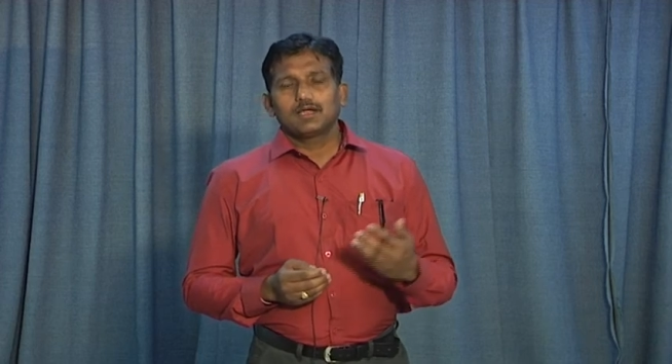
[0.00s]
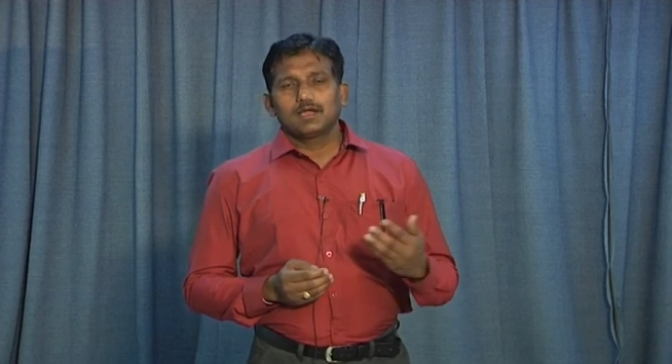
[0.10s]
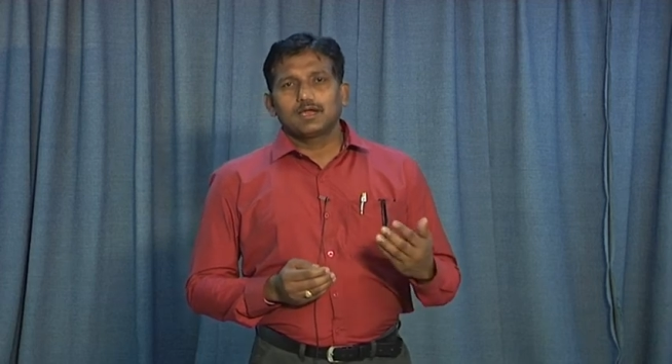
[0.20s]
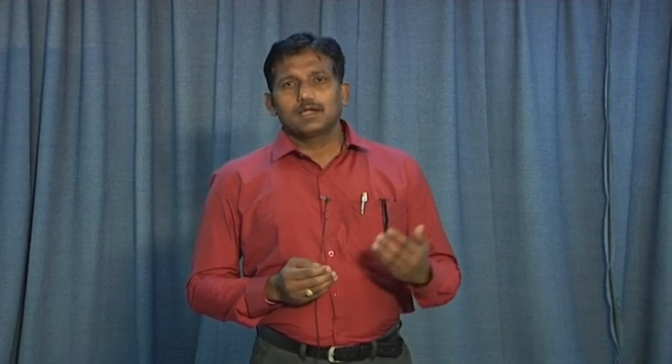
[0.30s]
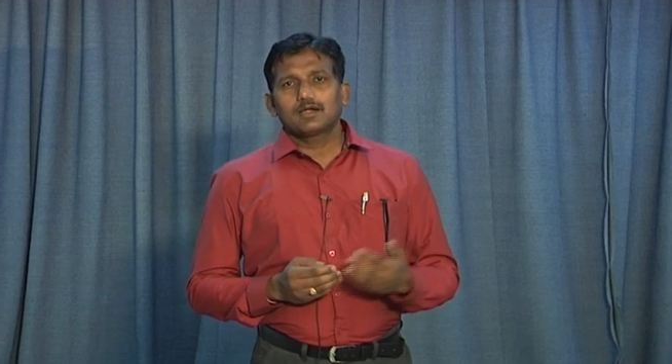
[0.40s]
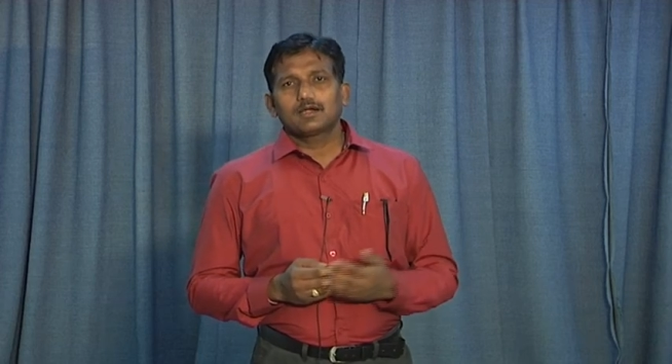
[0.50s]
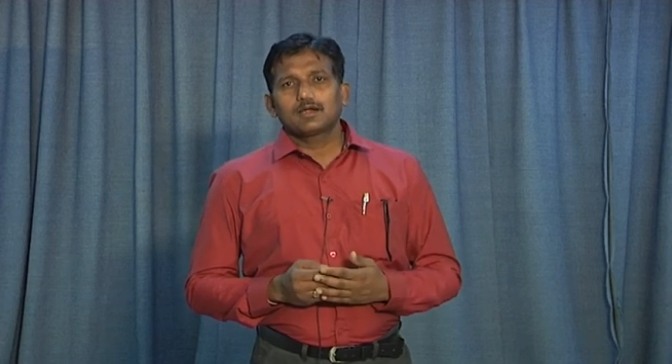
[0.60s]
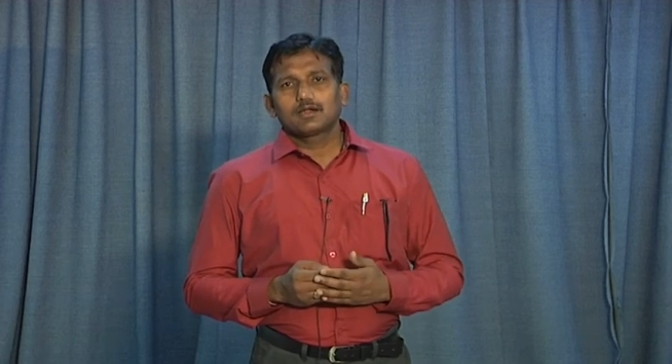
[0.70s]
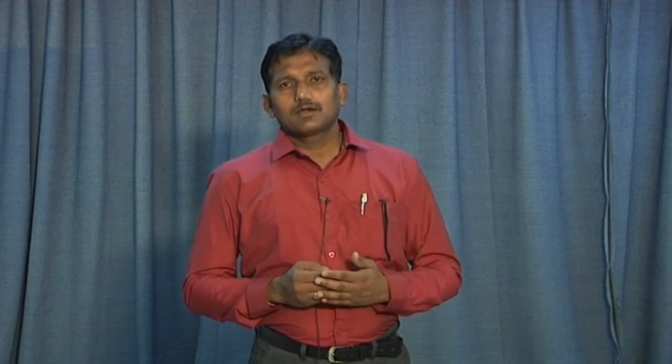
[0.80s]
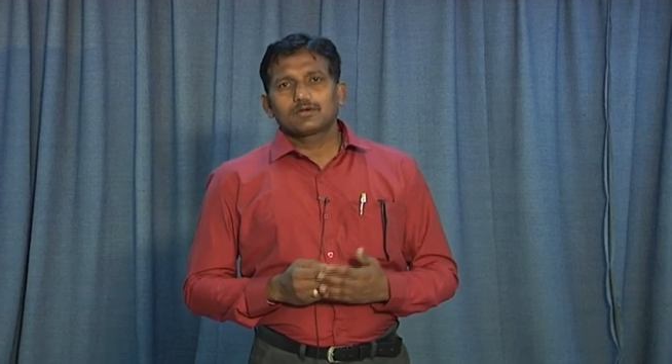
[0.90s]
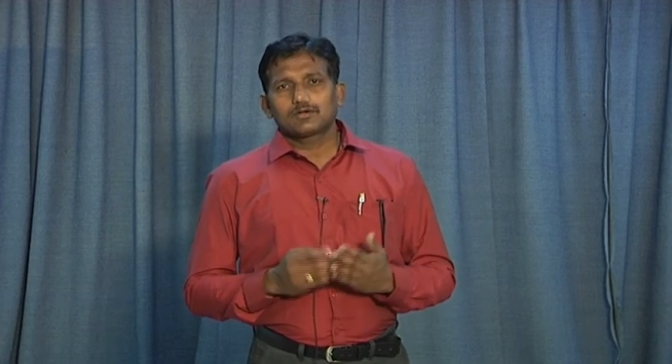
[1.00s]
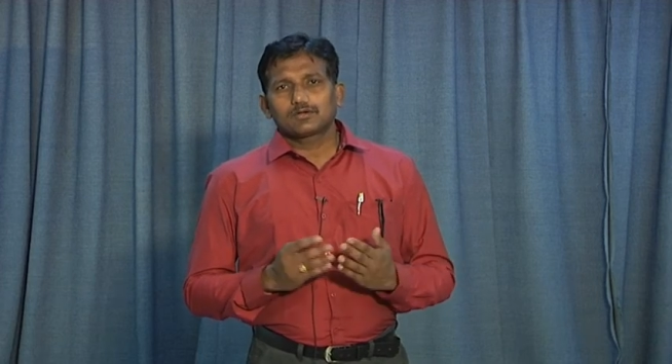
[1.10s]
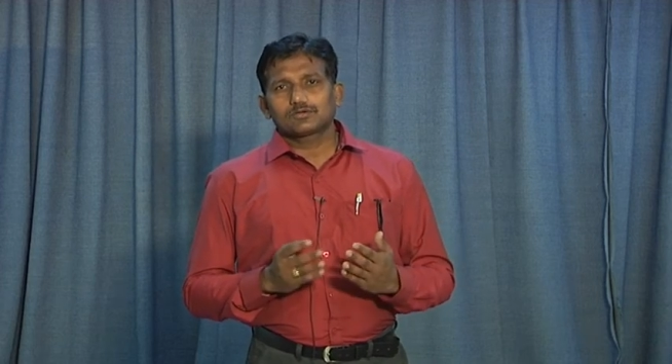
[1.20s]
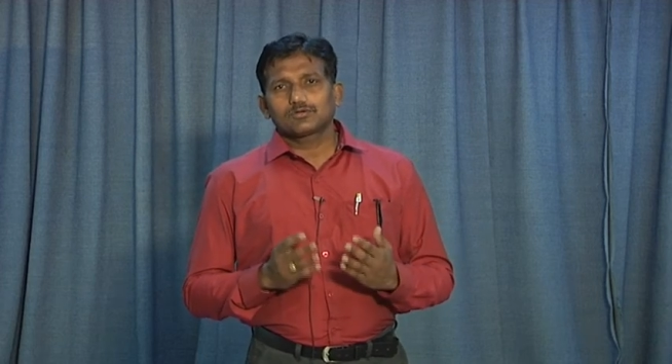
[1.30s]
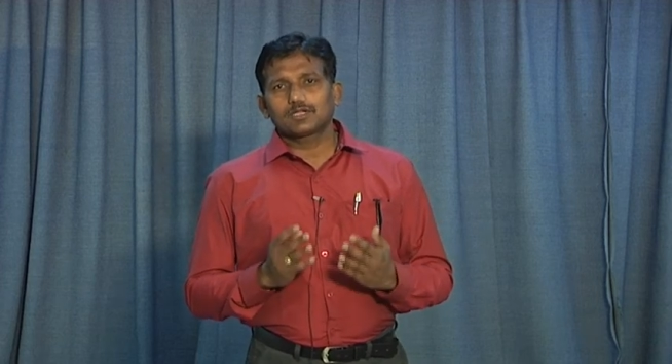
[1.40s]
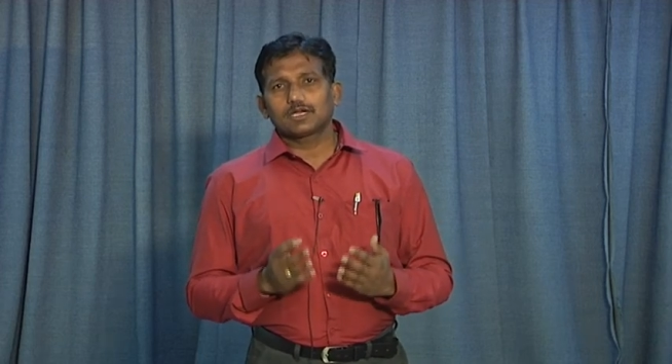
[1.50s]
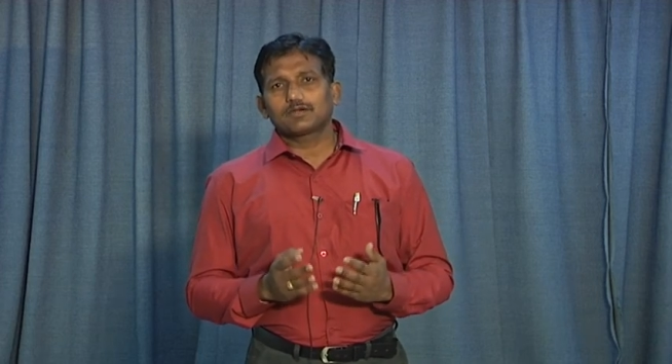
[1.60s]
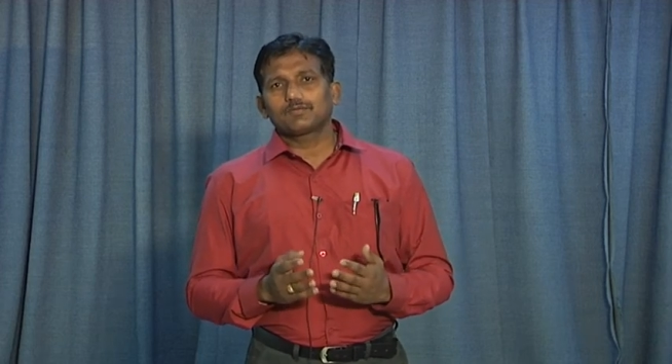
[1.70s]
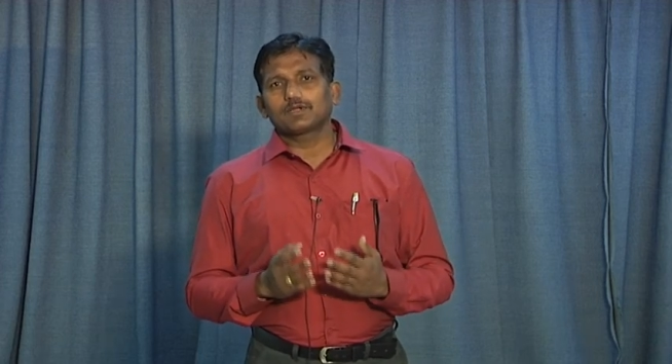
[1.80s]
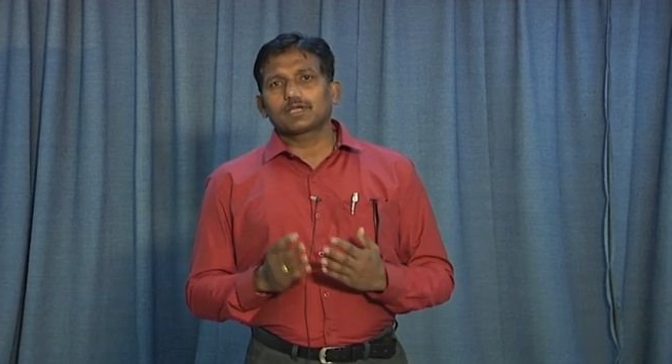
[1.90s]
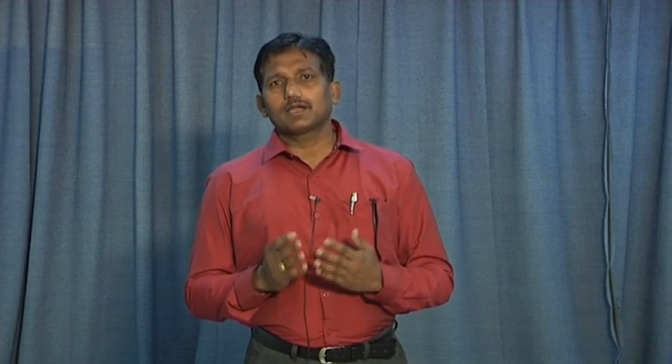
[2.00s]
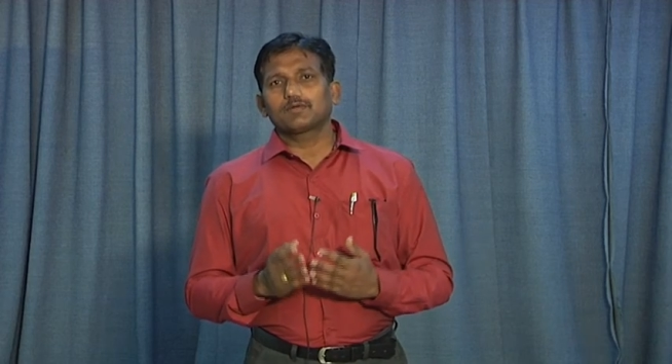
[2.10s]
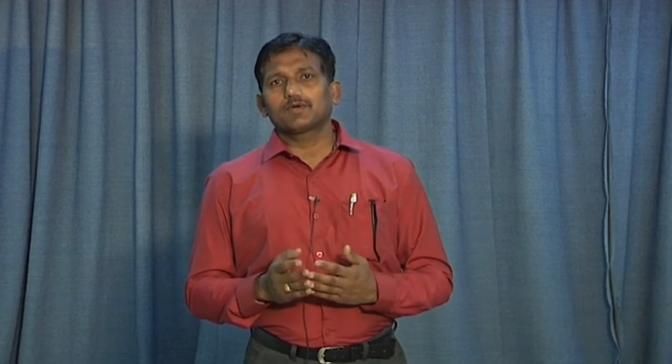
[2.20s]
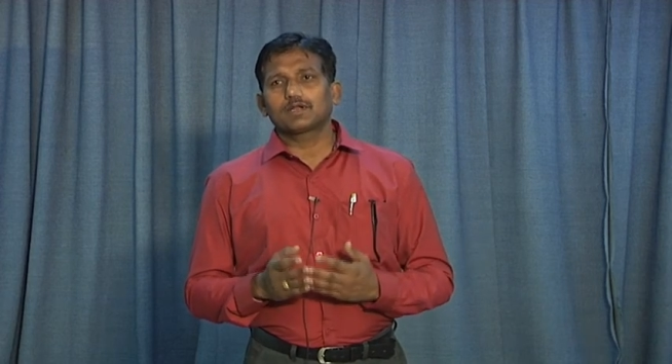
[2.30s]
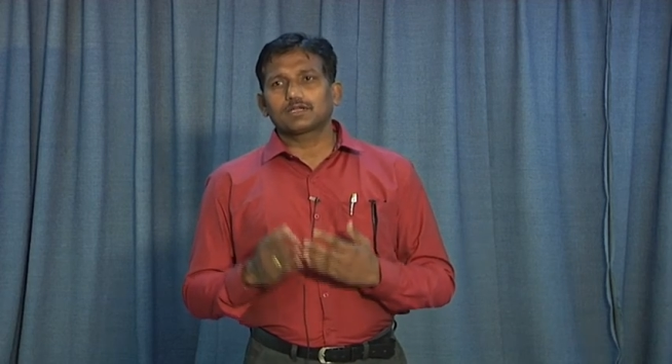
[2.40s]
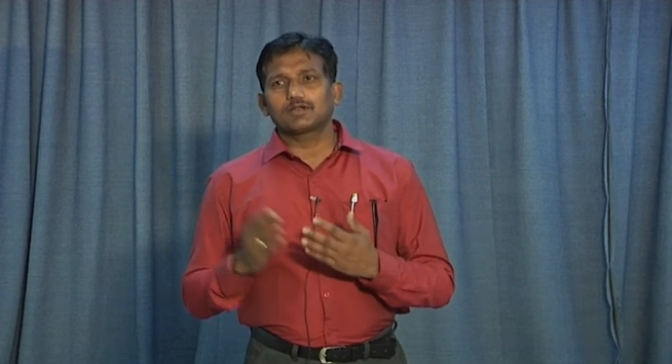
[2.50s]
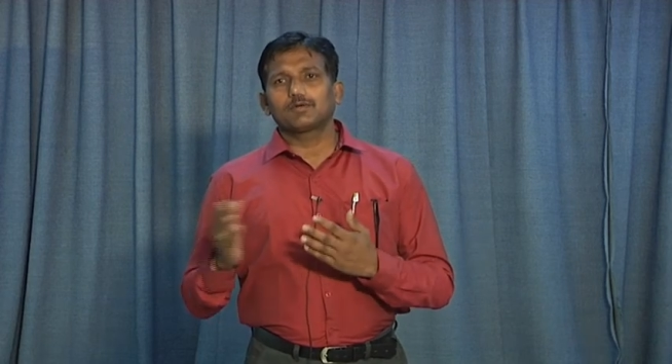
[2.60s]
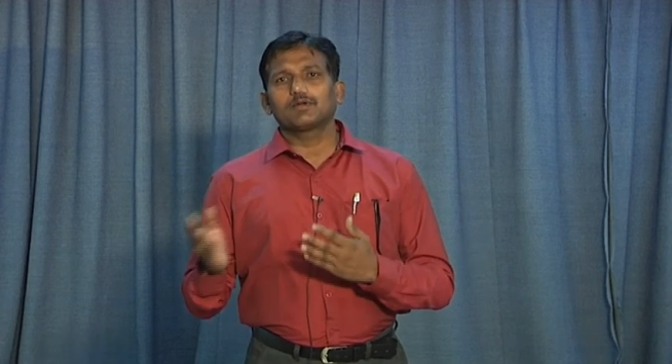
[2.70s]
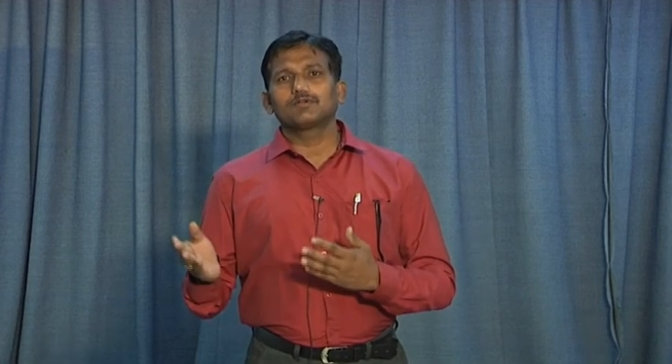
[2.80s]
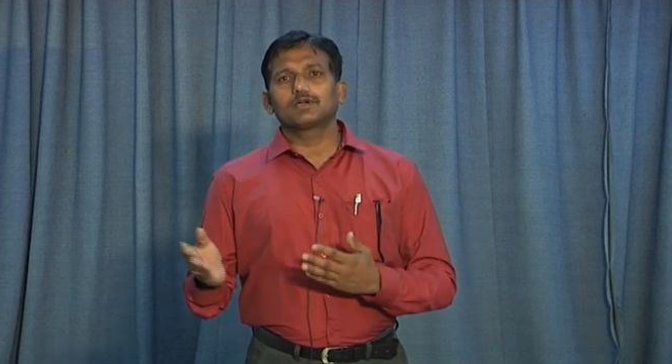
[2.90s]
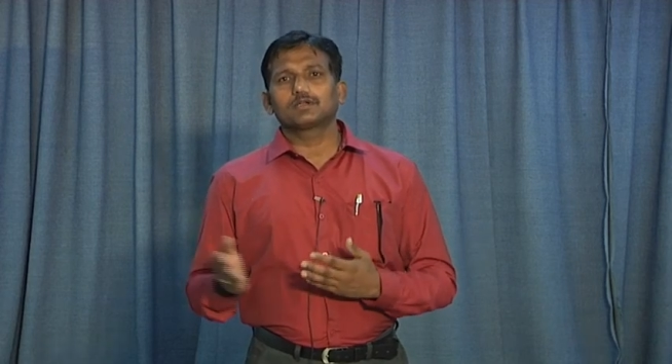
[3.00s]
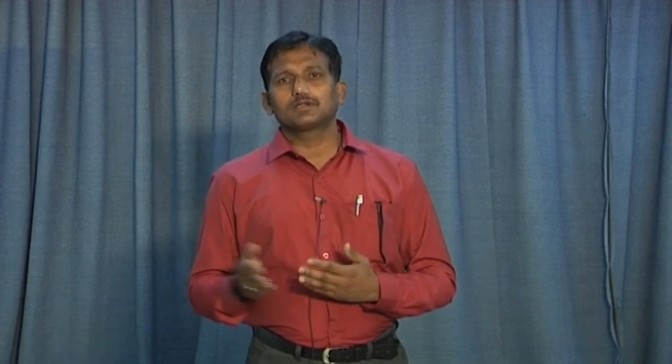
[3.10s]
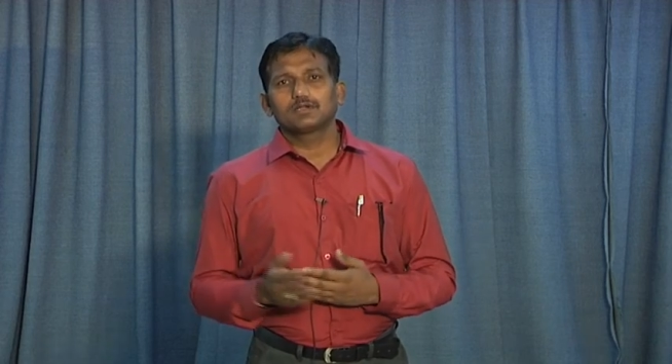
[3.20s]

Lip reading: and so that we can further evaluate